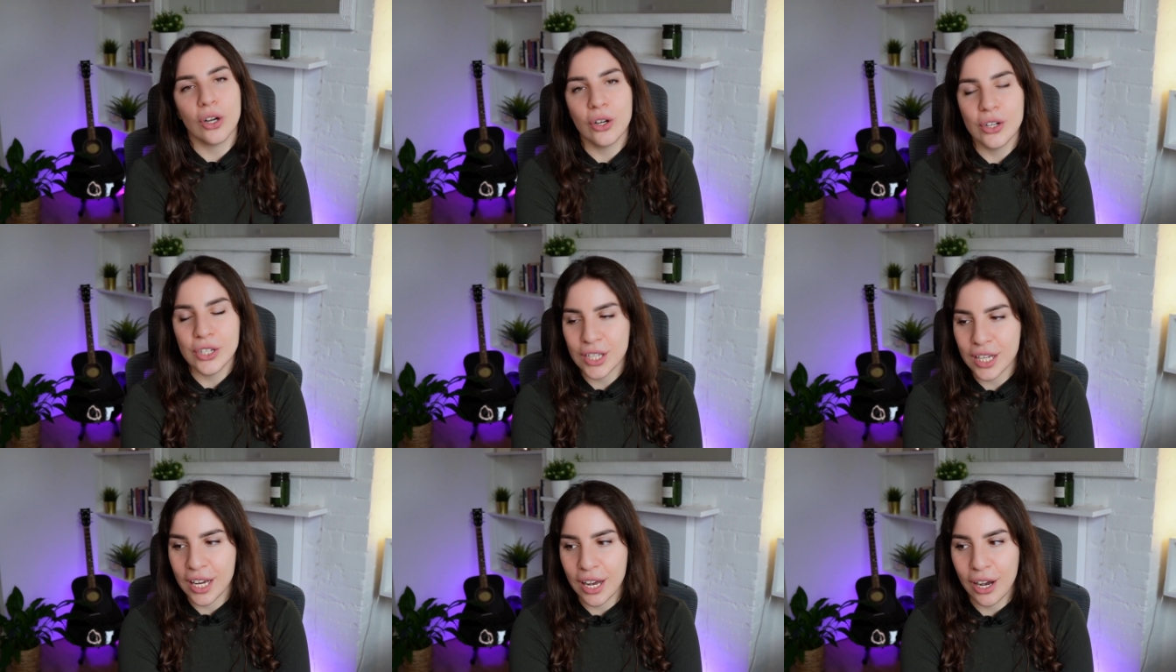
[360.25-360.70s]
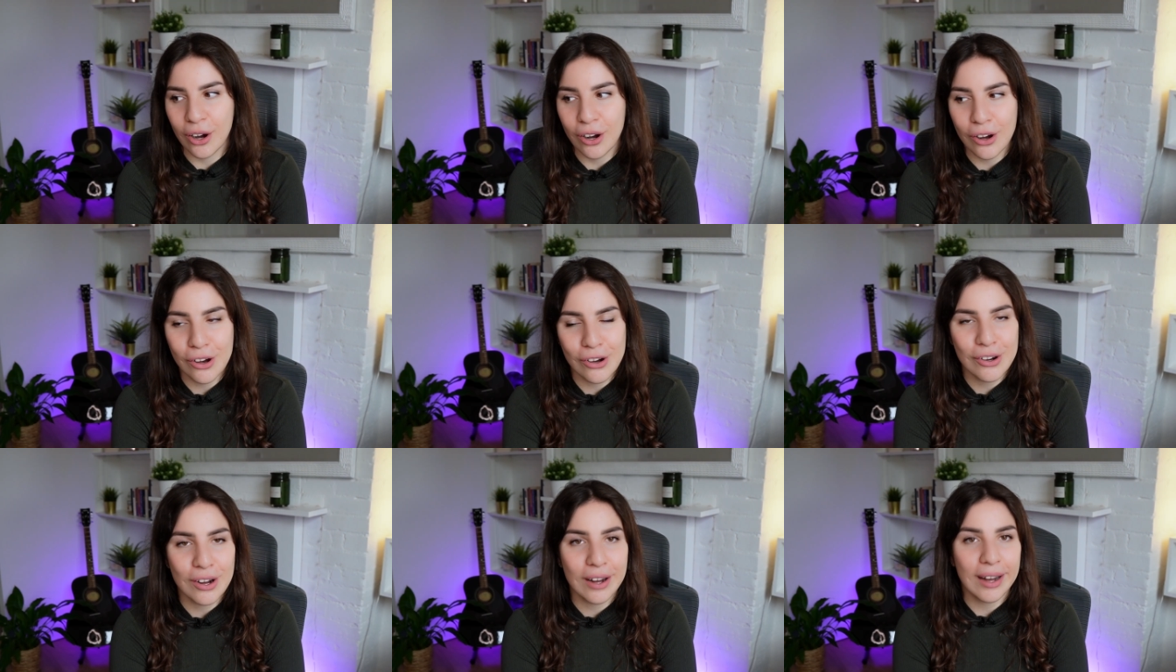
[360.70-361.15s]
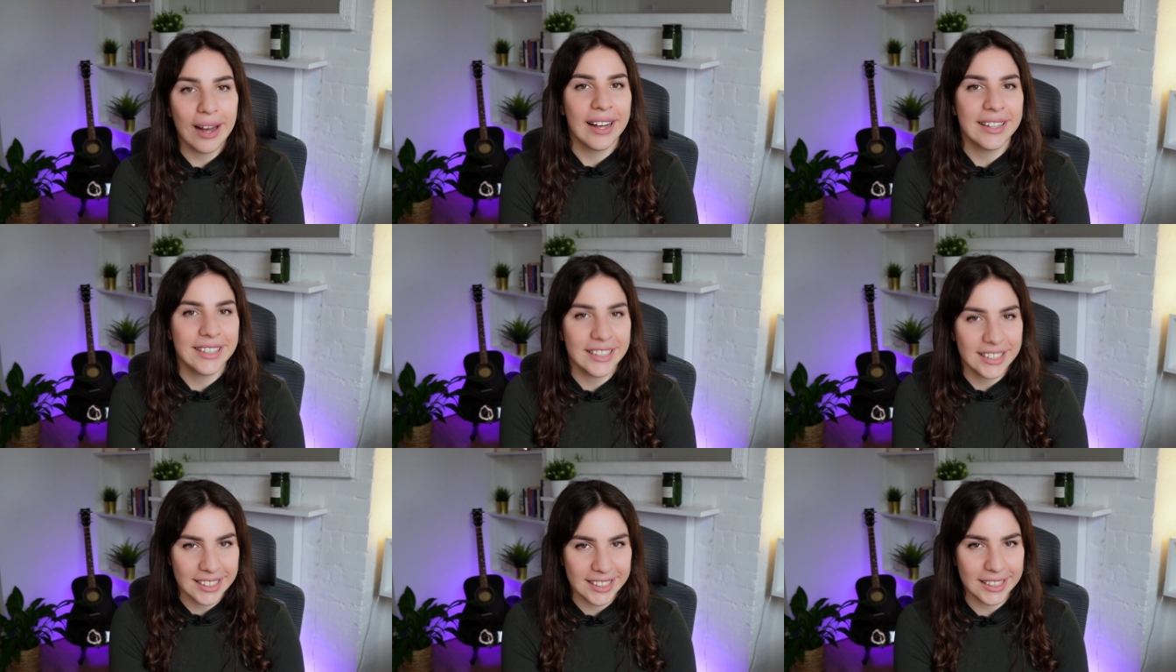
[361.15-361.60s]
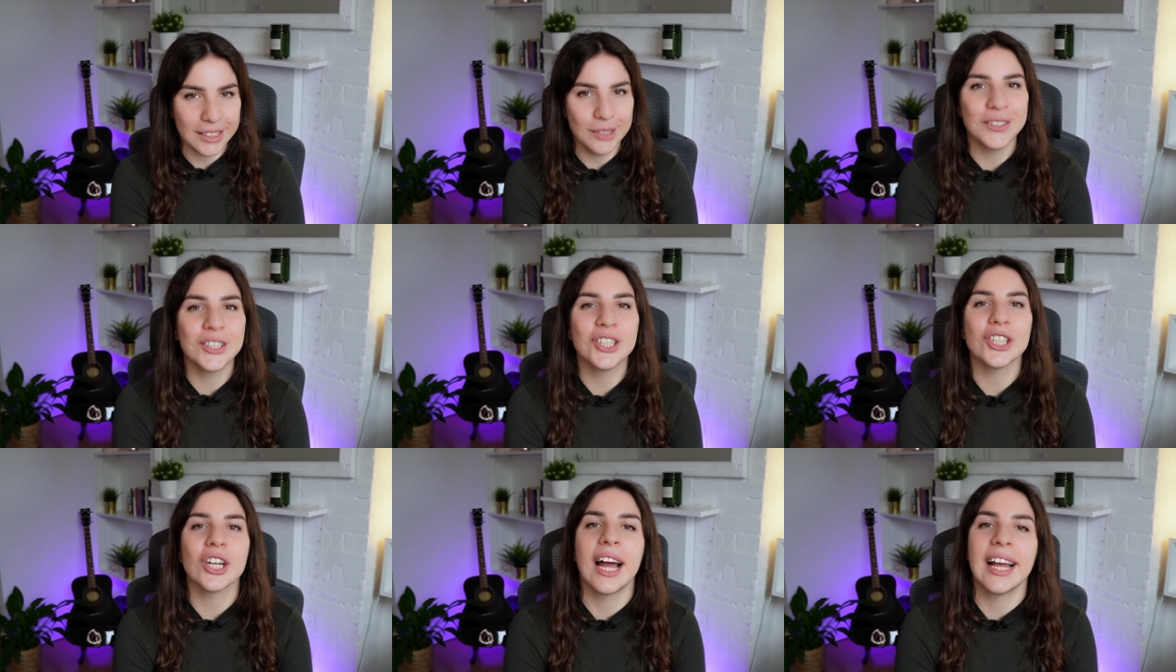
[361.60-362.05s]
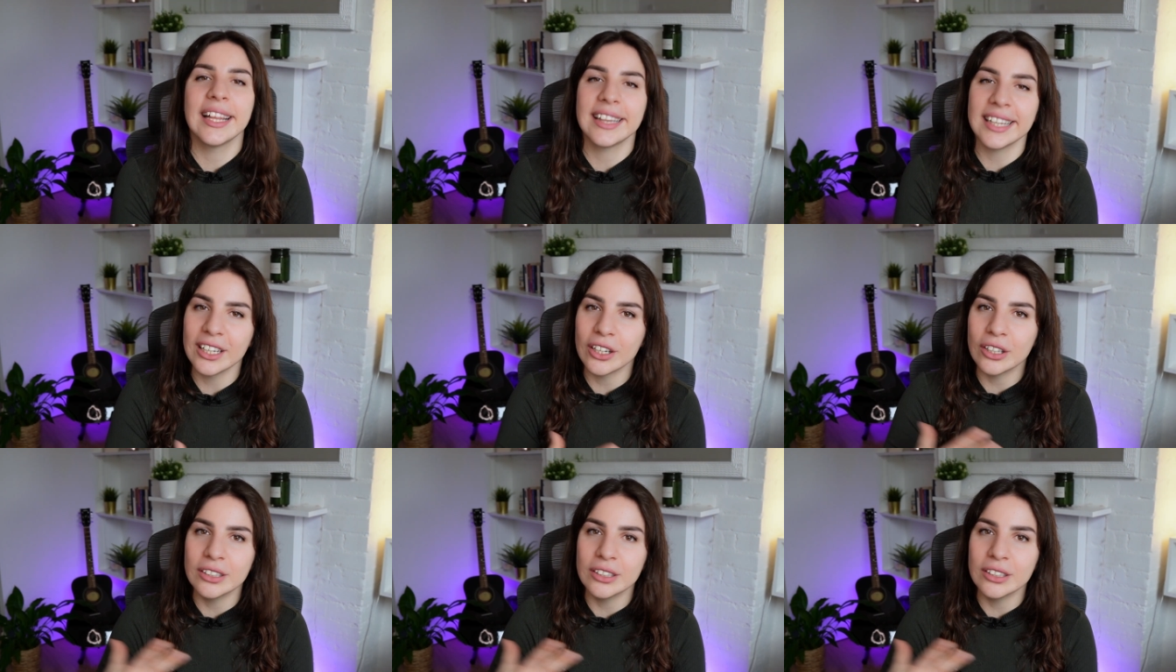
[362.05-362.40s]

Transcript: Also a whole other skill which I think